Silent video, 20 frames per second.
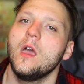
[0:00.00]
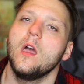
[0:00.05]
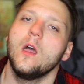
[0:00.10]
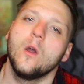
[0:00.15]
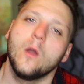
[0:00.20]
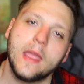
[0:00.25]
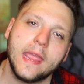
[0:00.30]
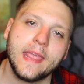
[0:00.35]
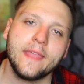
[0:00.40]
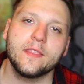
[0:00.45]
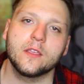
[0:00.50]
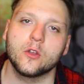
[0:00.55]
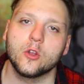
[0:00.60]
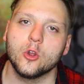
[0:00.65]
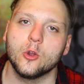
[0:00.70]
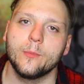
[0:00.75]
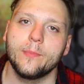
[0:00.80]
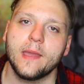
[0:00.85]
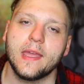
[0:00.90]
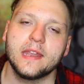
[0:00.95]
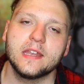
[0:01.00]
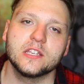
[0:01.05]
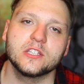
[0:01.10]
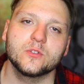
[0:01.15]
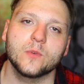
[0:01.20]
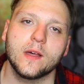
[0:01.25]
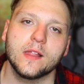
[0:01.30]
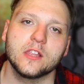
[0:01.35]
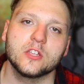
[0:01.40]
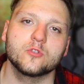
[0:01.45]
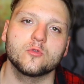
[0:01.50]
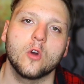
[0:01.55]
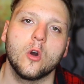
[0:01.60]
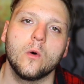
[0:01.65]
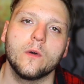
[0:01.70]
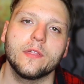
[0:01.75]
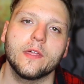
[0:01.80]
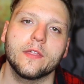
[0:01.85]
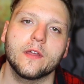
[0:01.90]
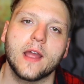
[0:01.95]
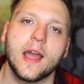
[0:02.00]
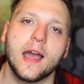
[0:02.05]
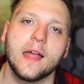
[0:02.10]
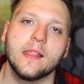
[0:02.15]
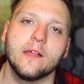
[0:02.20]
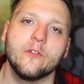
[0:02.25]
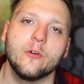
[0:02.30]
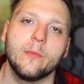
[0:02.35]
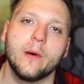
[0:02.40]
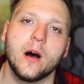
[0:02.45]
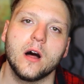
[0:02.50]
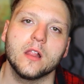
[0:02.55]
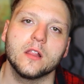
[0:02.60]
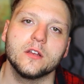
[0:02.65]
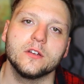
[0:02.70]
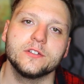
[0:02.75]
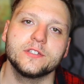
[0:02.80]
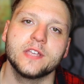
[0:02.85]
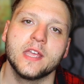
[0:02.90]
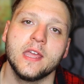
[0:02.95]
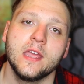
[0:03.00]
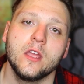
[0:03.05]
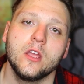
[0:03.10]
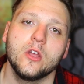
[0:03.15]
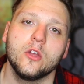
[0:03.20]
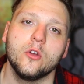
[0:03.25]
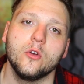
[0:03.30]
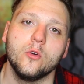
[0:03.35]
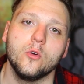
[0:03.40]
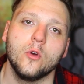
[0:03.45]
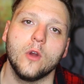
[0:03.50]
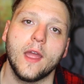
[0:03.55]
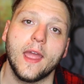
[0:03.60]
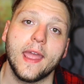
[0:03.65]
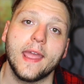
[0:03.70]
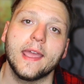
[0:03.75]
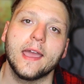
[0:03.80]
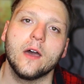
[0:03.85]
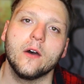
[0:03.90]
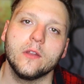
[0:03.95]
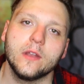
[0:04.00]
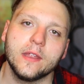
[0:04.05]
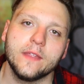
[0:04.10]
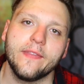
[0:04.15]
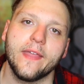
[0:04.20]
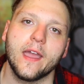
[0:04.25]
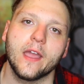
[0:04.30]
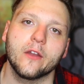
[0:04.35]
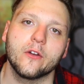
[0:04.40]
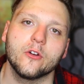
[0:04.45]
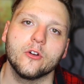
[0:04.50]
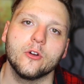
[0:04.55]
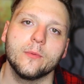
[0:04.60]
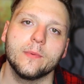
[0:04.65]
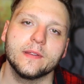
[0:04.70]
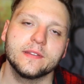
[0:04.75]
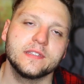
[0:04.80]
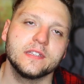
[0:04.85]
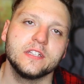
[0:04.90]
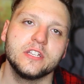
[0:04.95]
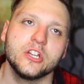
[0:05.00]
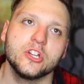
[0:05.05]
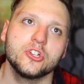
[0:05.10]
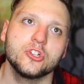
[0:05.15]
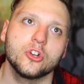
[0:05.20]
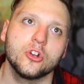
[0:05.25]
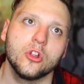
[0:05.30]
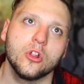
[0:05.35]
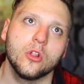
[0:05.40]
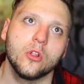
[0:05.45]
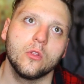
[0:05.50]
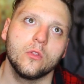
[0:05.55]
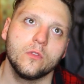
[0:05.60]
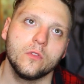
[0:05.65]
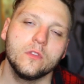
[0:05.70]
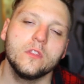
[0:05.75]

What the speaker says: in the group, and as well as roll with other high-level ballers who hang out in that group. It's a digital